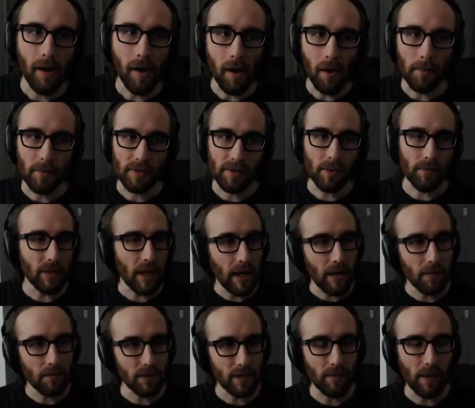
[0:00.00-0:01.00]

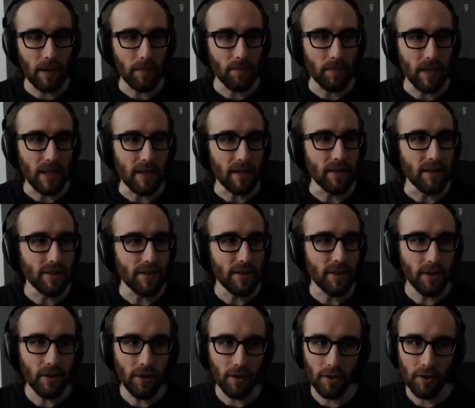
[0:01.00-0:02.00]
Sometimes it might be
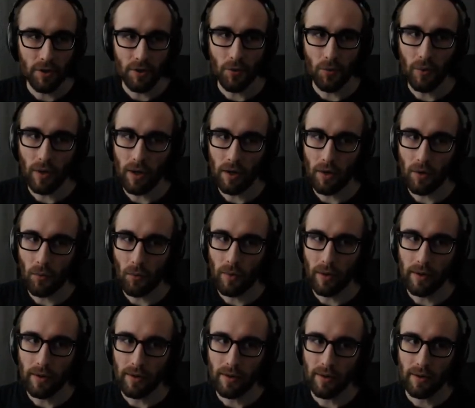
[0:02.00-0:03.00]
easier to work
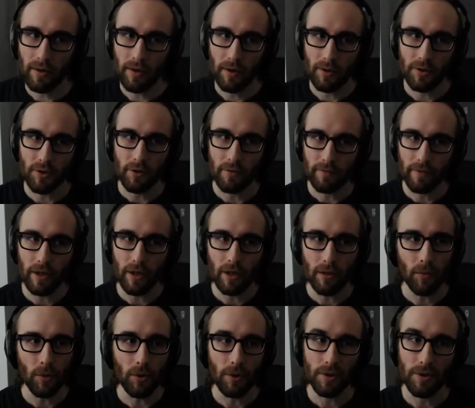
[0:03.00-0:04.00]
with a certain
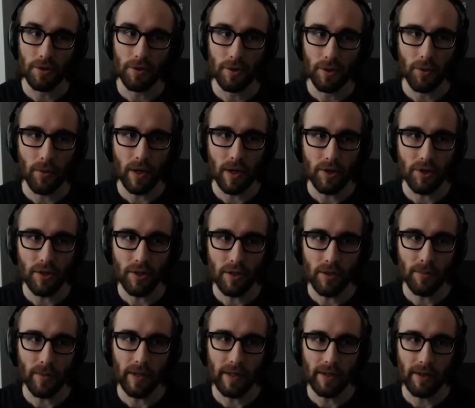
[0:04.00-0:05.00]
variable or a certain equation
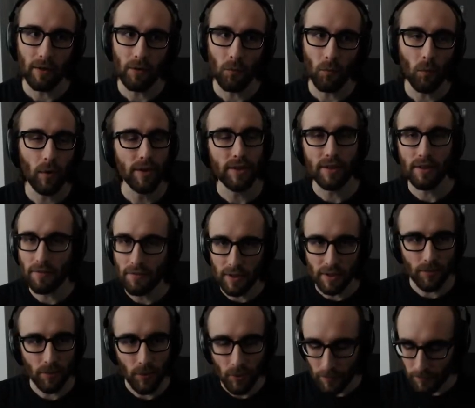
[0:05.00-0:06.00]
depending on what's
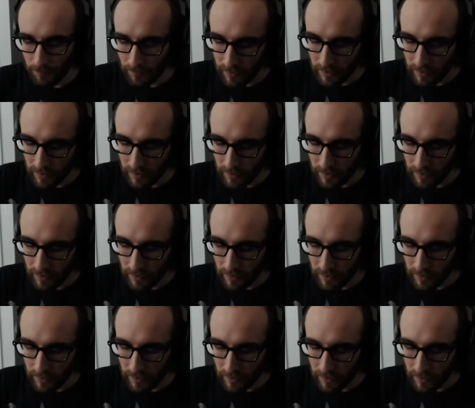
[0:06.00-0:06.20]
divisible.